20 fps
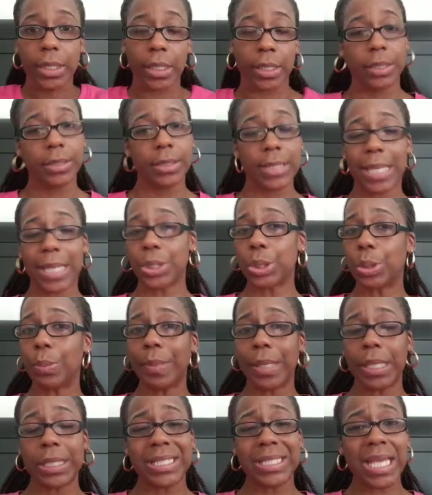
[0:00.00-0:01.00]
"That don't
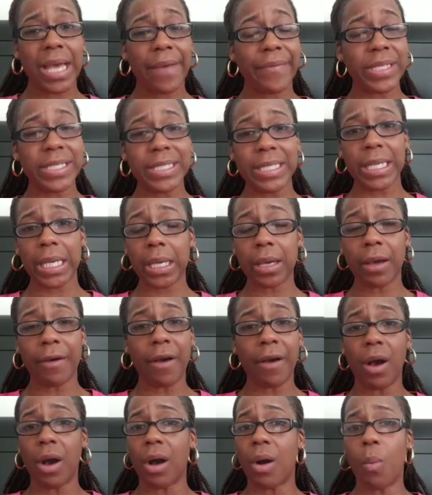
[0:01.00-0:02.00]
mean he have a tick a,
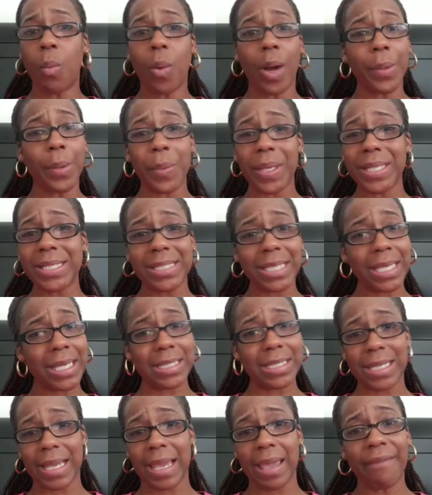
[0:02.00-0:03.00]
a, a one way ticket to
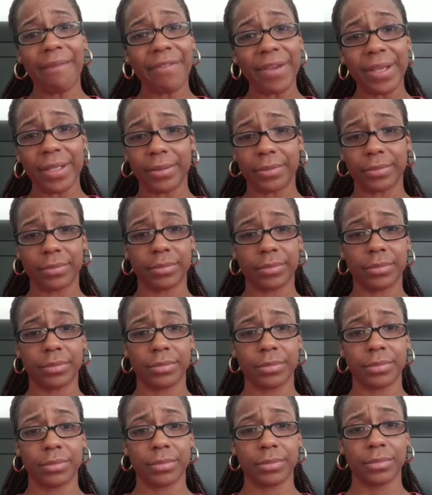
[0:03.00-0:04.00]
heaven."
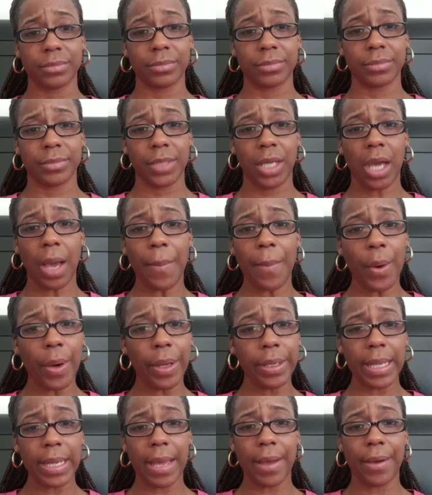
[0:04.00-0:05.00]
Come on
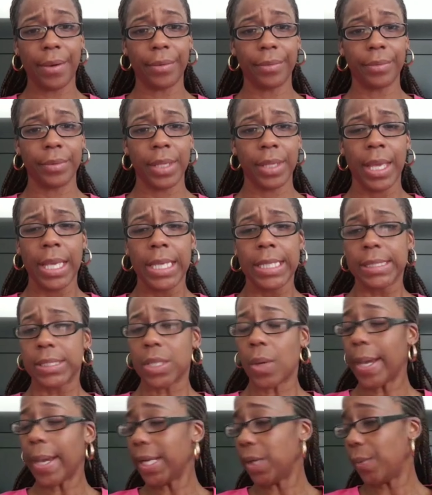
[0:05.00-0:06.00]
now. So,
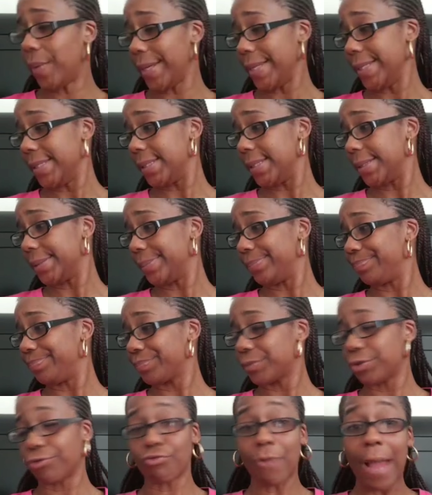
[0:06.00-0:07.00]
anyways,
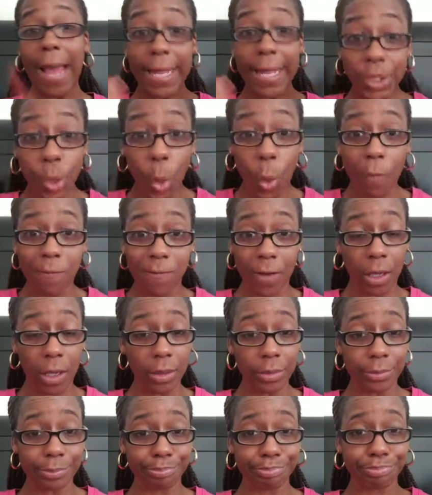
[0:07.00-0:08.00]
ride over.
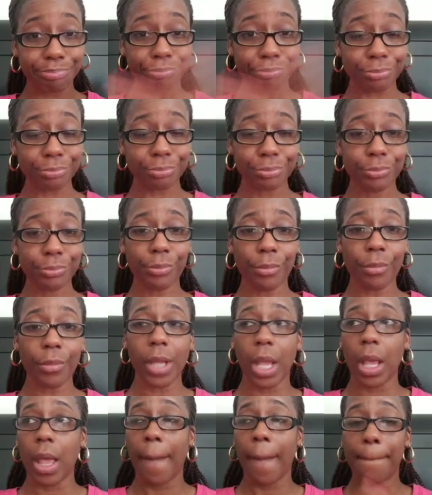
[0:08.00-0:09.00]

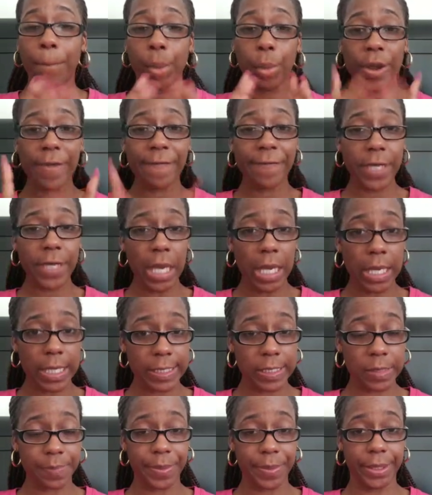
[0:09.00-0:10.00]
Pray for your
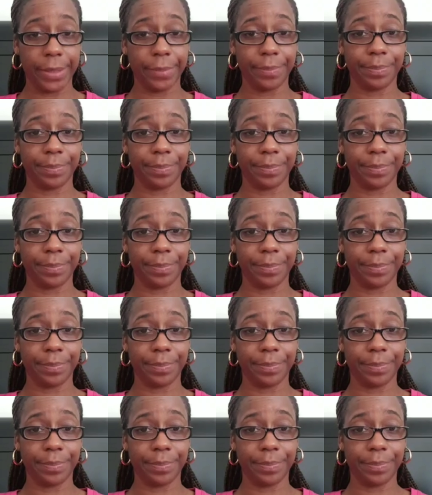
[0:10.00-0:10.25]
husband.